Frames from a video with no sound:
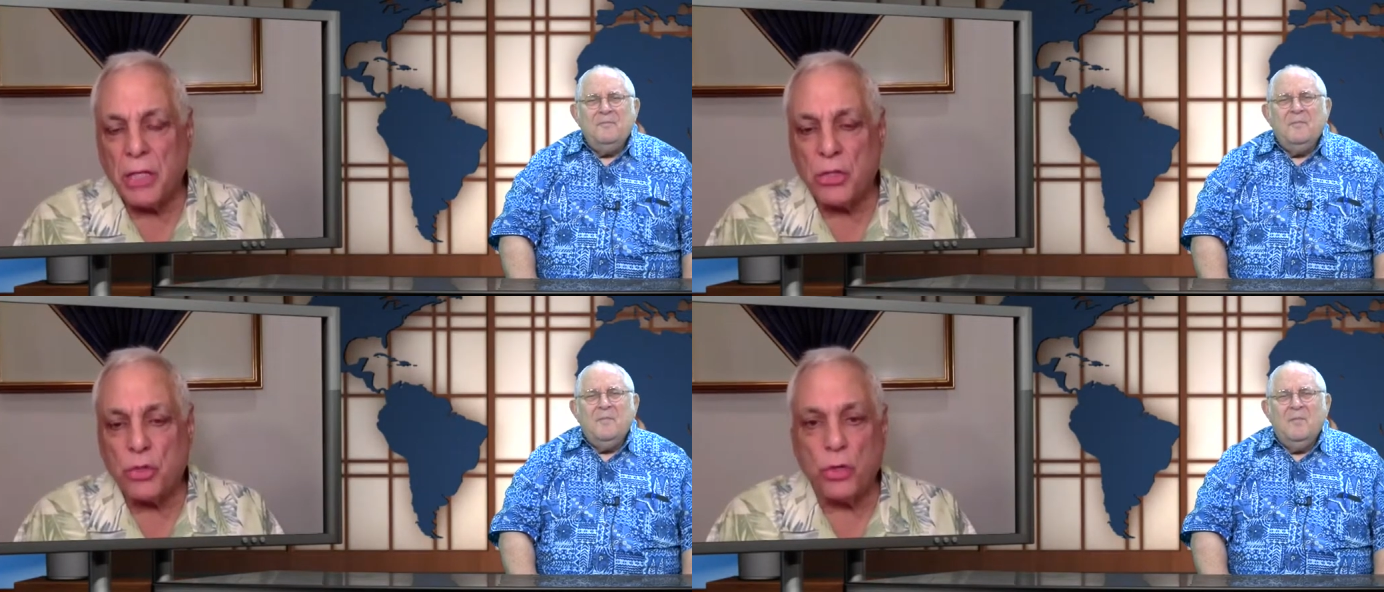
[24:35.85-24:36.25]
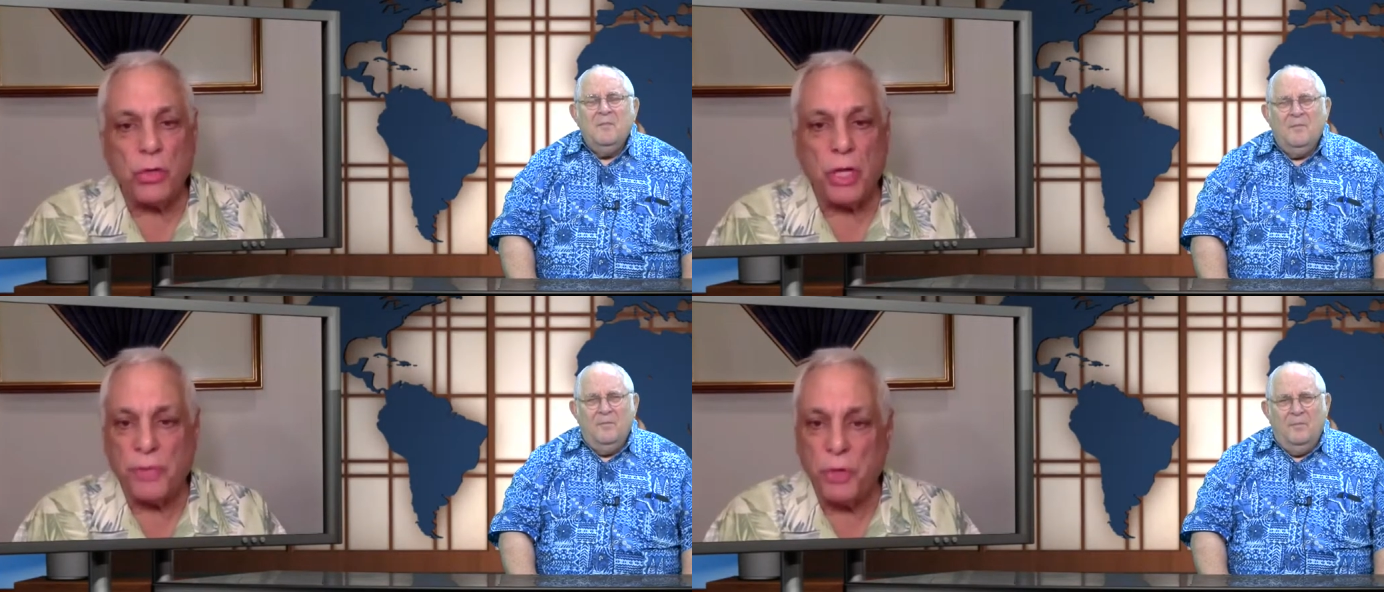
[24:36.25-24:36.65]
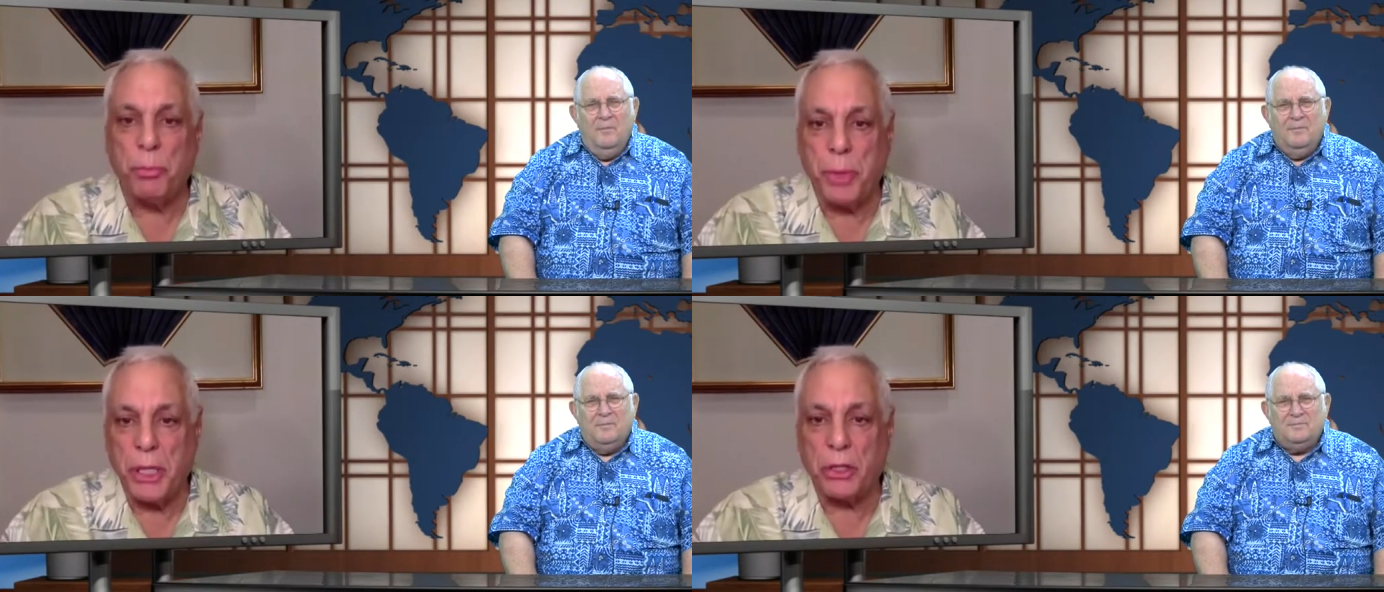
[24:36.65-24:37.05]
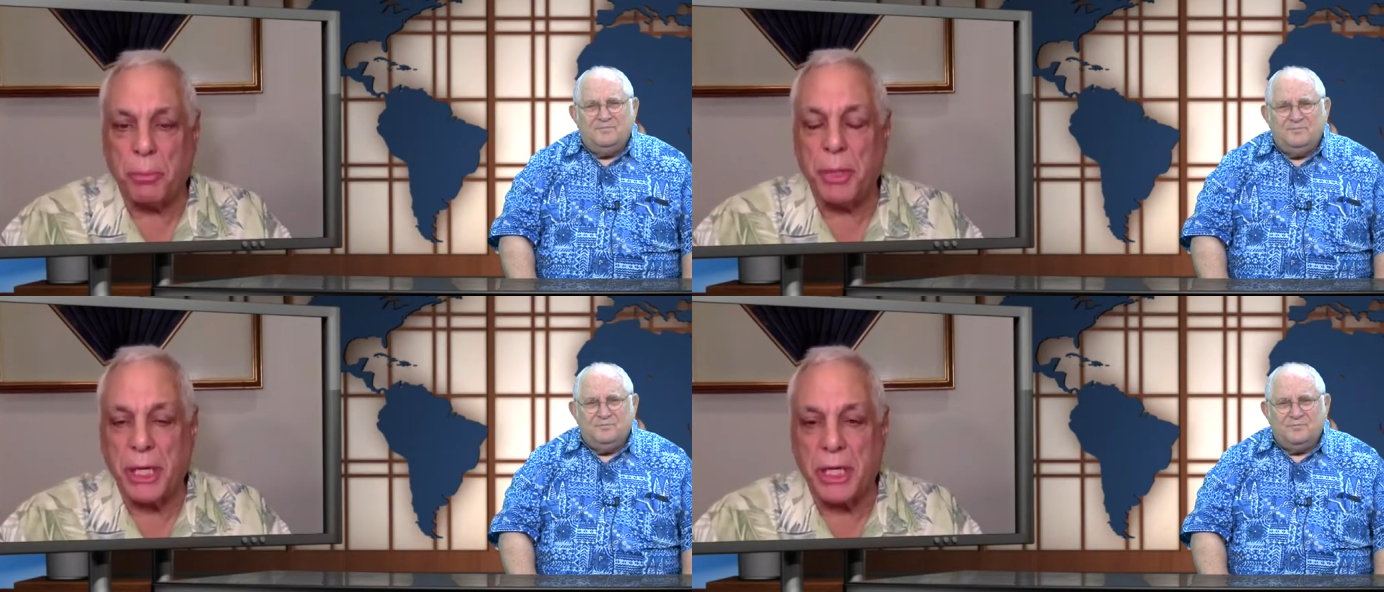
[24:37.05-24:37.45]
Speaker 1: it's true that if you build
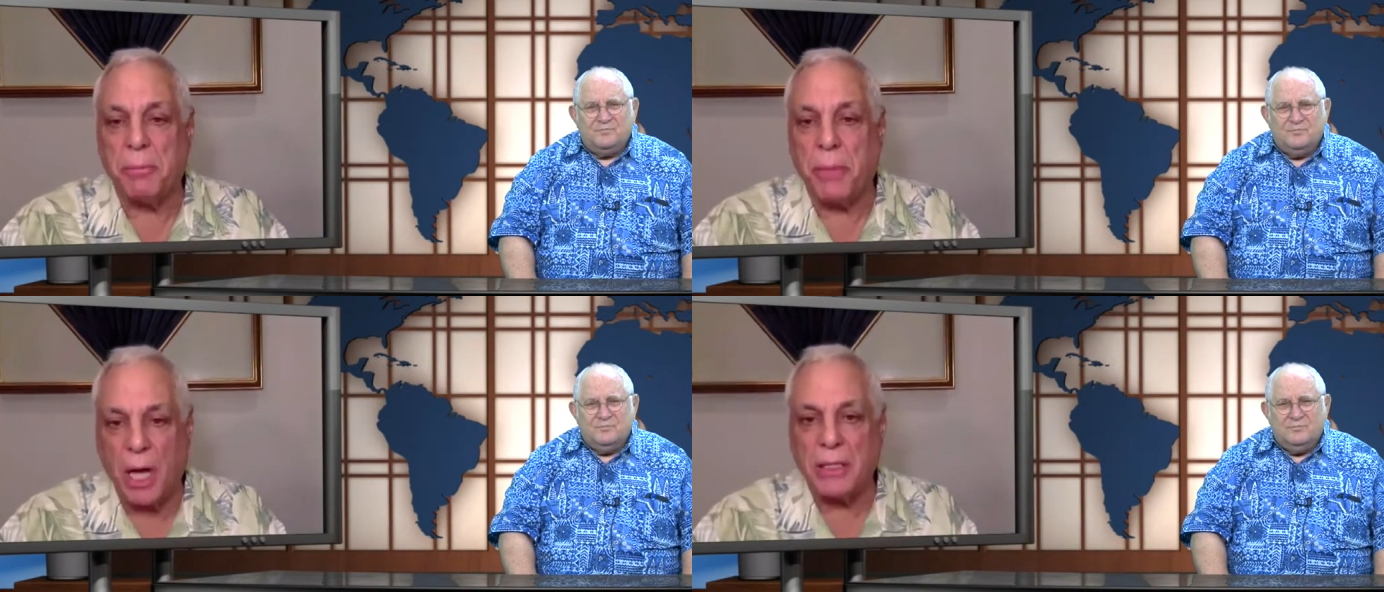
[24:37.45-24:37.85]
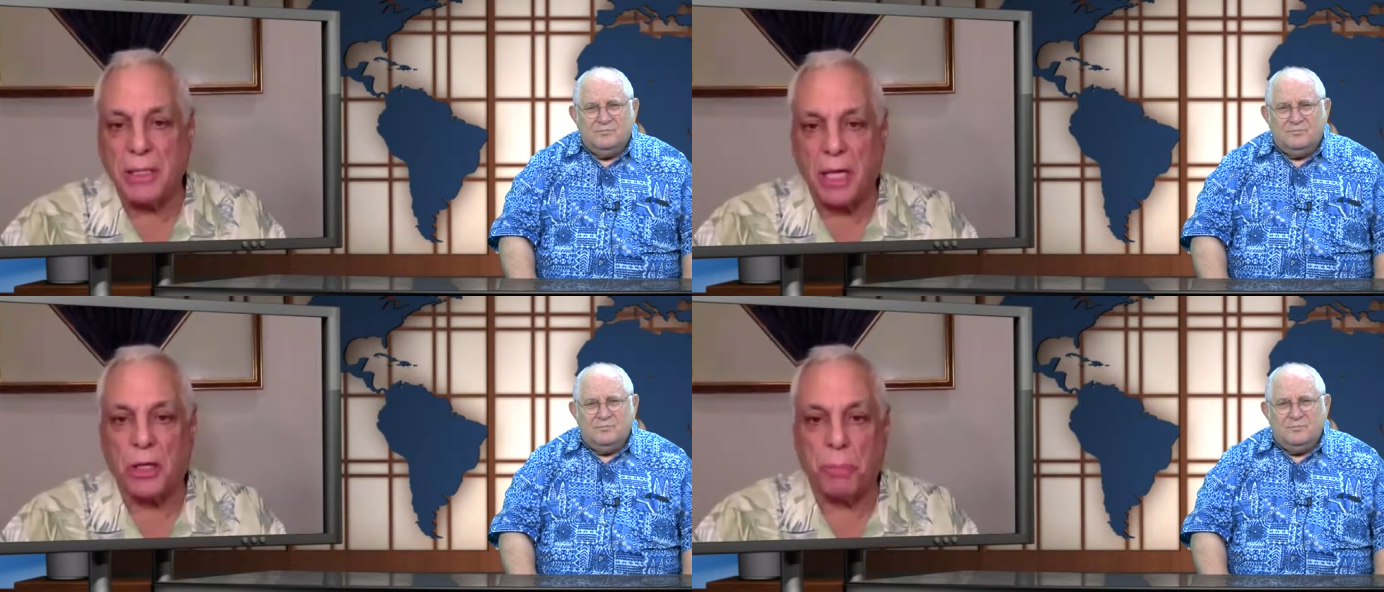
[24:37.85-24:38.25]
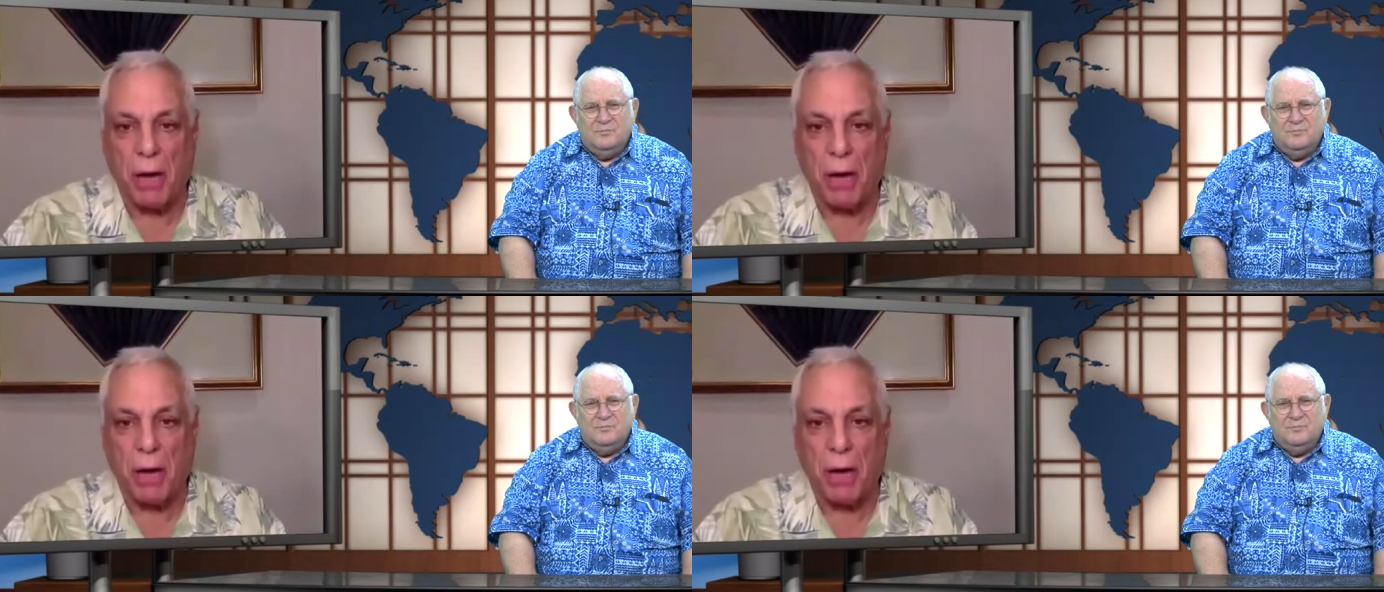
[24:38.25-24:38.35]
a big combined cycle